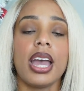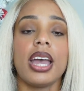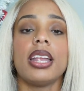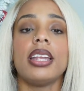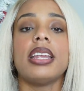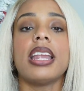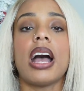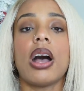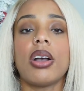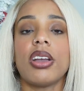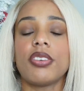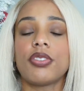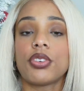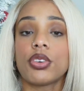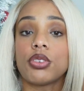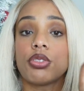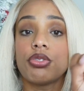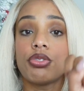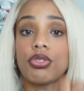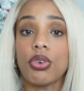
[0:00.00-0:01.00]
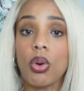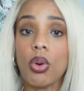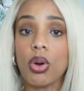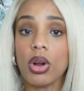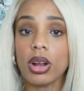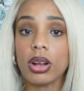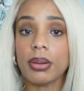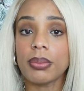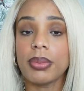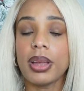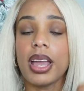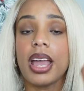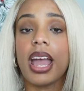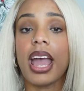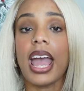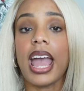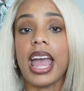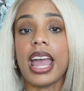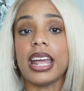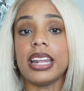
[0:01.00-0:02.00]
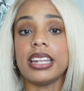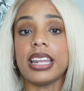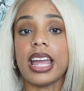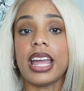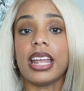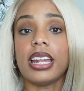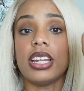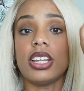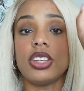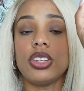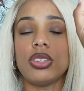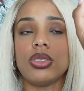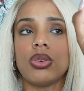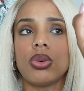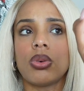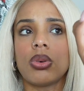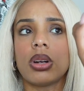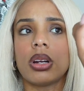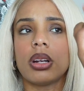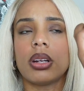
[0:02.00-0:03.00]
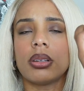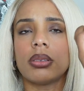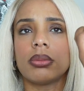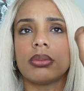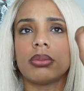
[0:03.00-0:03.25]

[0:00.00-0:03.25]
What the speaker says: Now, if your form and then your